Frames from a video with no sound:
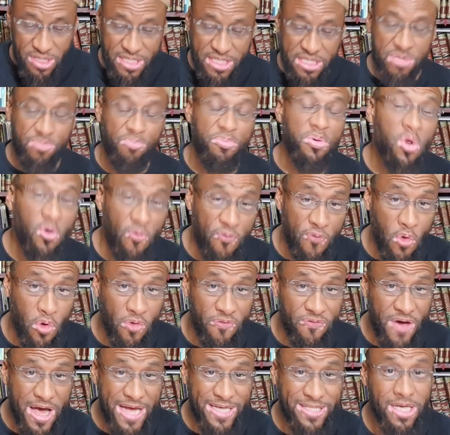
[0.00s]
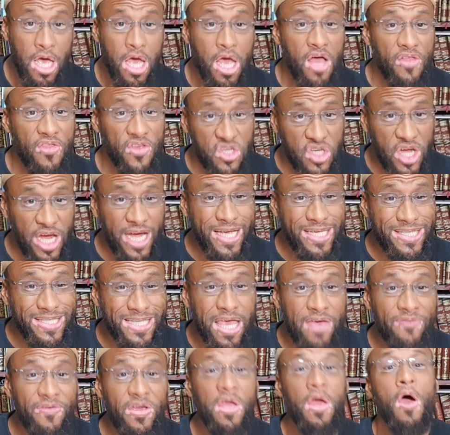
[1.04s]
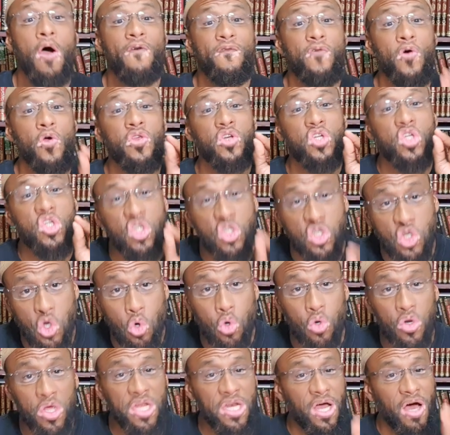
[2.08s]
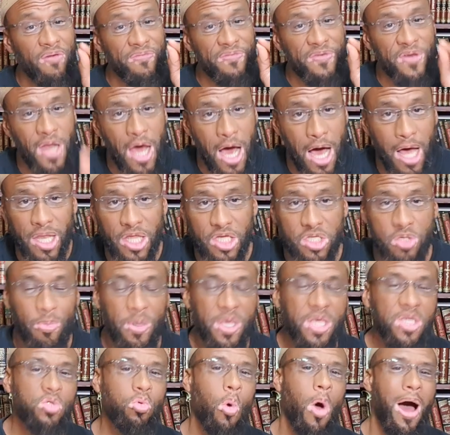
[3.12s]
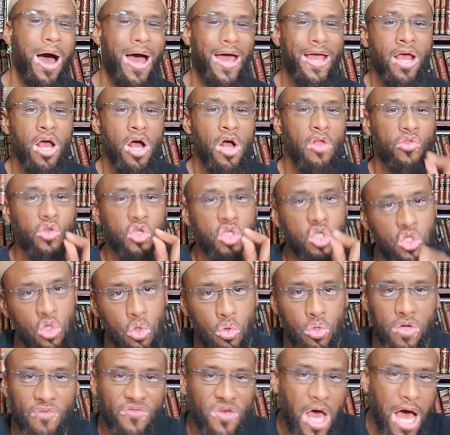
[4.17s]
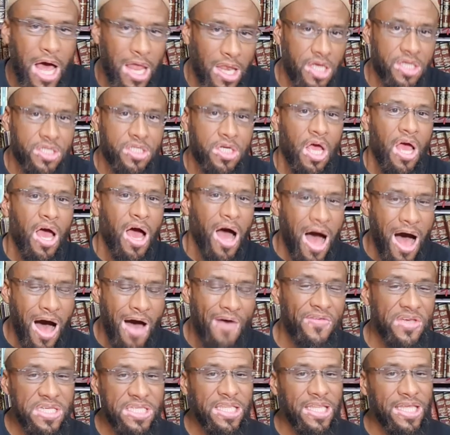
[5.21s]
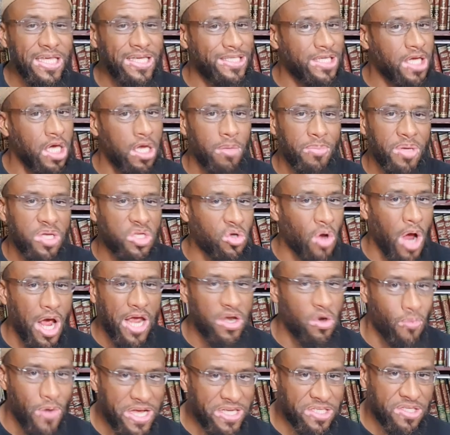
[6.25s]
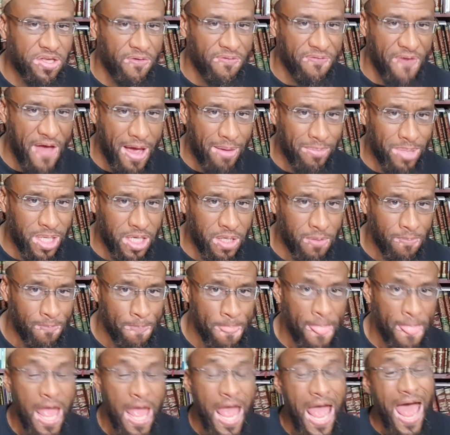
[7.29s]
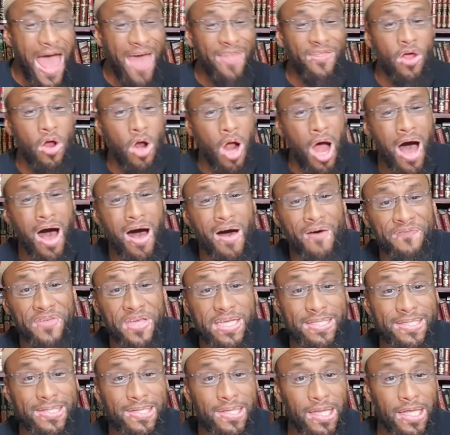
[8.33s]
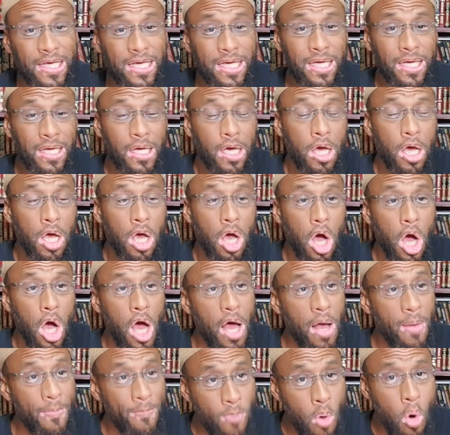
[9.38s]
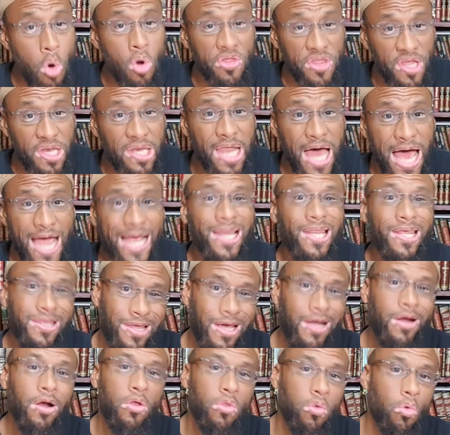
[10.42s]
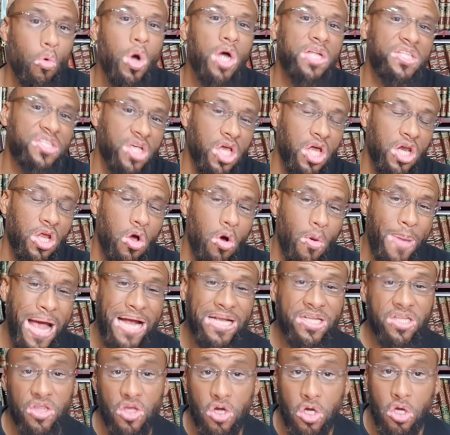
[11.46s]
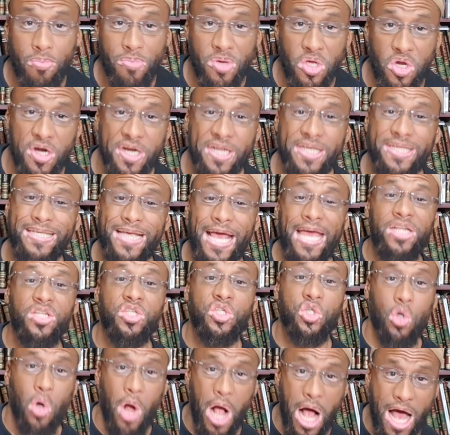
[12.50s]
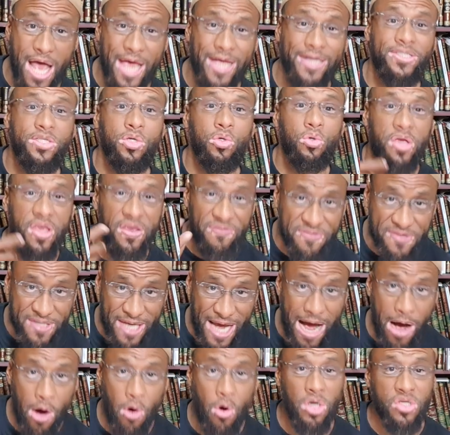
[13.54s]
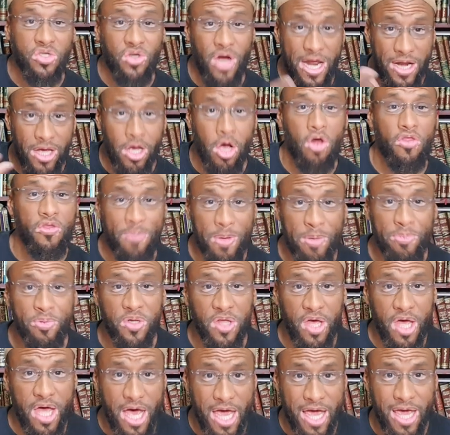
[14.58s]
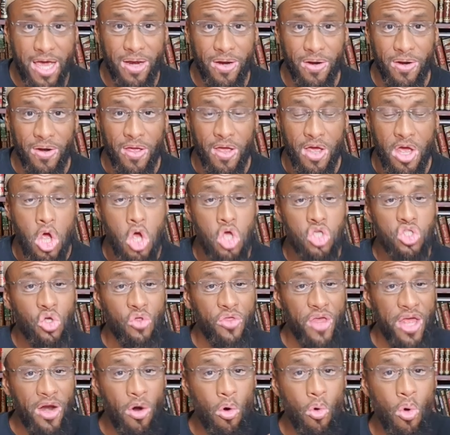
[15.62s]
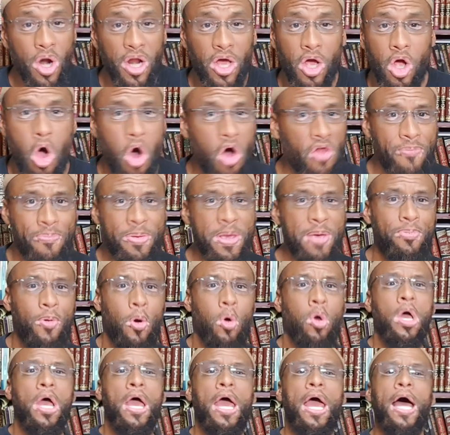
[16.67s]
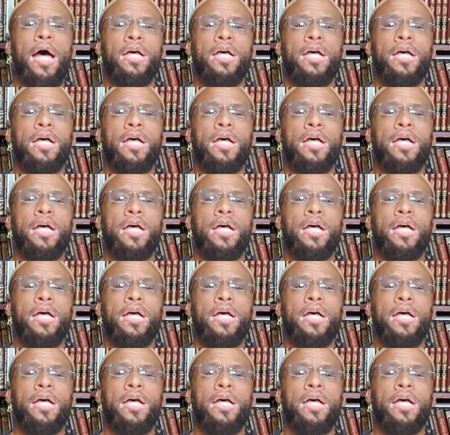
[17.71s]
This is beautiful advice the Sheikh is giving for the student of knowledge. Because why? The student of knowledge obviously is going to be trying to raise their family. And they're obviously, uh, more than likely, they are the ones going to go back to their communities and try to give dawah, try to call the people to khair. So they don't want to call the people.